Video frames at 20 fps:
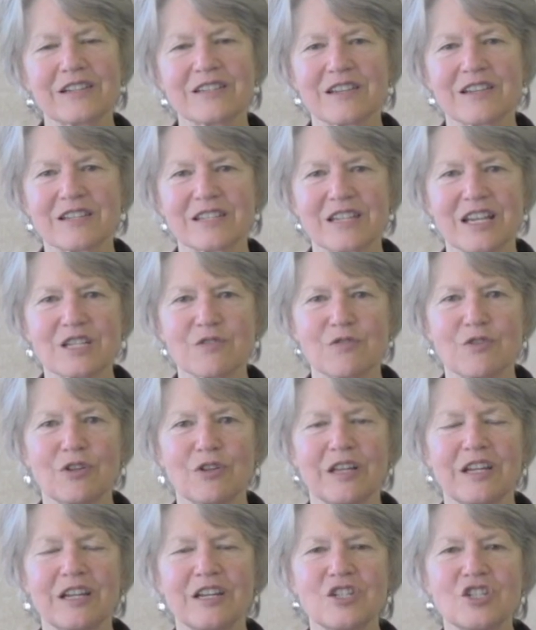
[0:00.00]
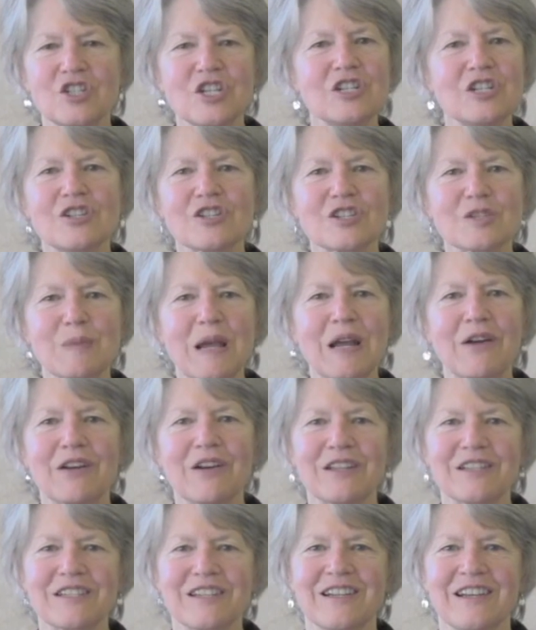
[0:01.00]
successful and a genius
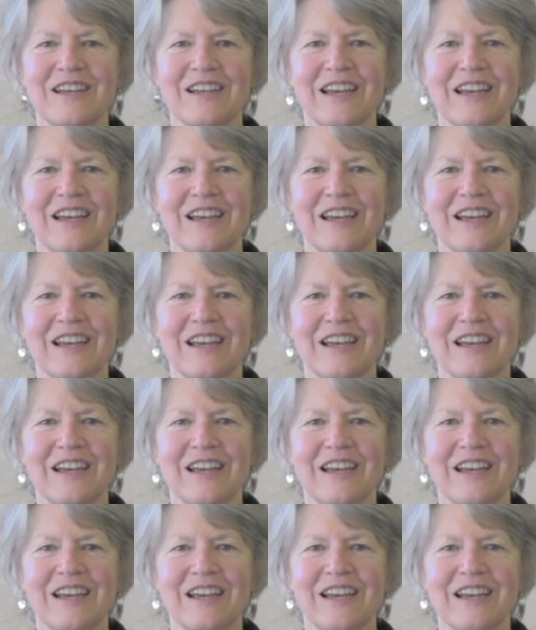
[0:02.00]
parent.